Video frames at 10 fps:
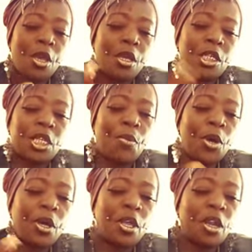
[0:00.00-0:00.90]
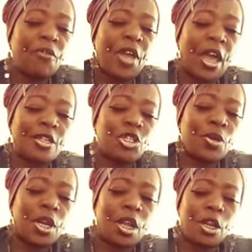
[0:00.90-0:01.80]
someone could have had you
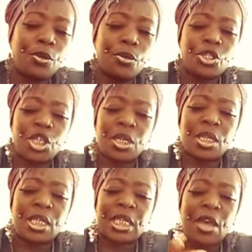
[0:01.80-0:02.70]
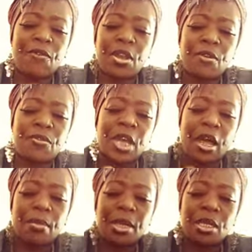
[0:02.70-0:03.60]
in illusion. Seven of
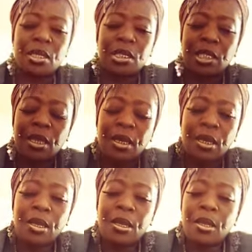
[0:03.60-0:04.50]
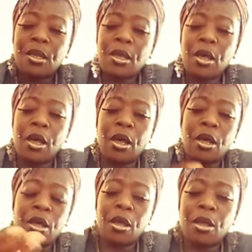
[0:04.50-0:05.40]
diamonds.
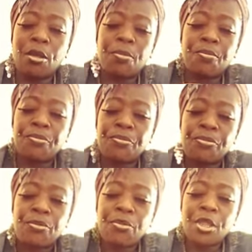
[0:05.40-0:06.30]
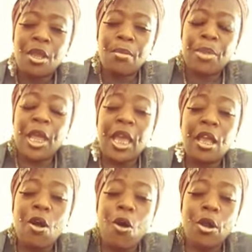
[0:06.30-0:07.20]
Uh,
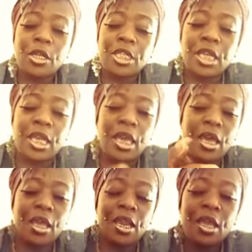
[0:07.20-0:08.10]
playing hard to get.